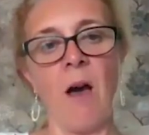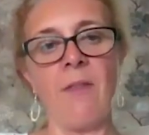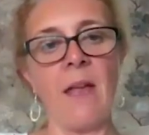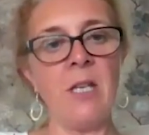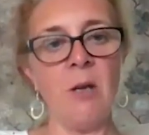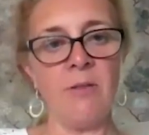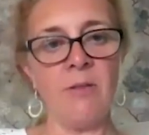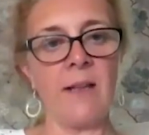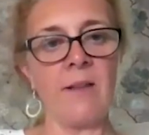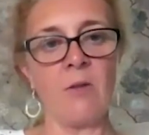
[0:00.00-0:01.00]
Are there new
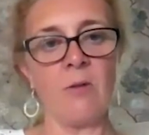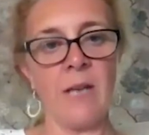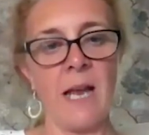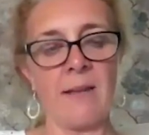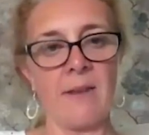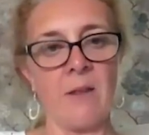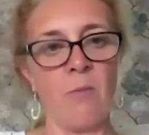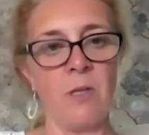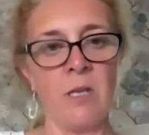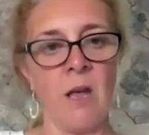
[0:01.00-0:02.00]
things on your desk that
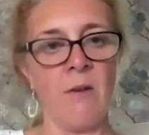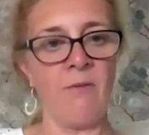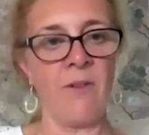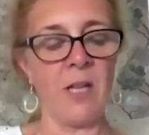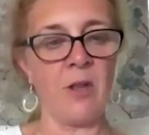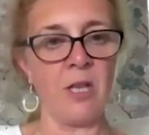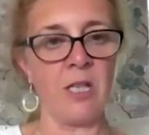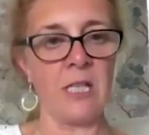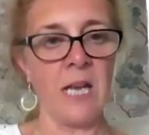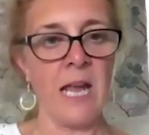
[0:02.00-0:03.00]
wouldn't have featured